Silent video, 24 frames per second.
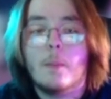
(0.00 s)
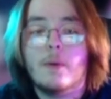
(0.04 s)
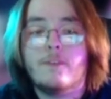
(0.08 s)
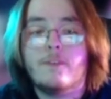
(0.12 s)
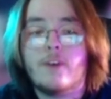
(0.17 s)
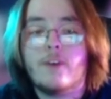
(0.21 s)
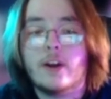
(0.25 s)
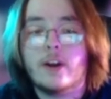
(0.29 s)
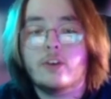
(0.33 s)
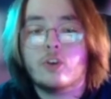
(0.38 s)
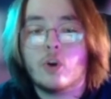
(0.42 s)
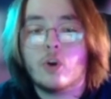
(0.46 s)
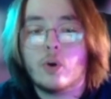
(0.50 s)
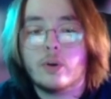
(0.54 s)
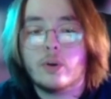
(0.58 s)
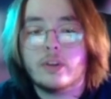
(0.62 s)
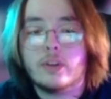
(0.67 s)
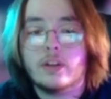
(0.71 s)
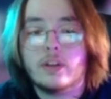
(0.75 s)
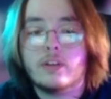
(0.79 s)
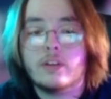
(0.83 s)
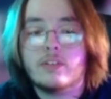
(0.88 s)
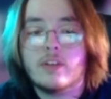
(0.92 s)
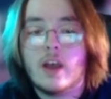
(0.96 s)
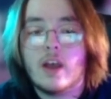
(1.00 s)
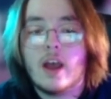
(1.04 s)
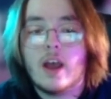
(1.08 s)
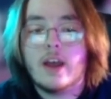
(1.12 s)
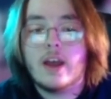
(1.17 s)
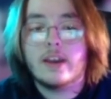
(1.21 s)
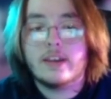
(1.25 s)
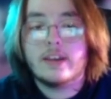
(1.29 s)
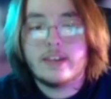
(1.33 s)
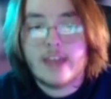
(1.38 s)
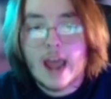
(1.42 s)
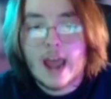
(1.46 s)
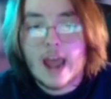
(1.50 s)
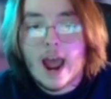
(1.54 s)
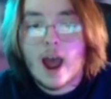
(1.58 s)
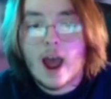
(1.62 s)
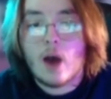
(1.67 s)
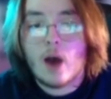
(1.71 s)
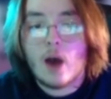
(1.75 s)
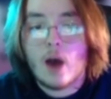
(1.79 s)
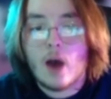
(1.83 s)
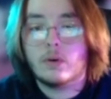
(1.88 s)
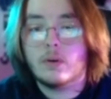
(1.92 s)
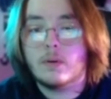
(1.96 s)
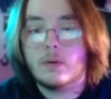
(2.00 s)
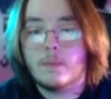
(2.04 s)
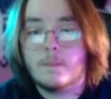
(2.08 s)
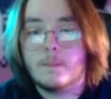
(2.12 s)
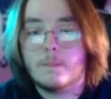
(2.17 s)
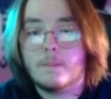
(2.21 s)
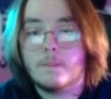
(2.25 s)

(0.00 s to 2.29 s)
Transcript: But if I turn this down,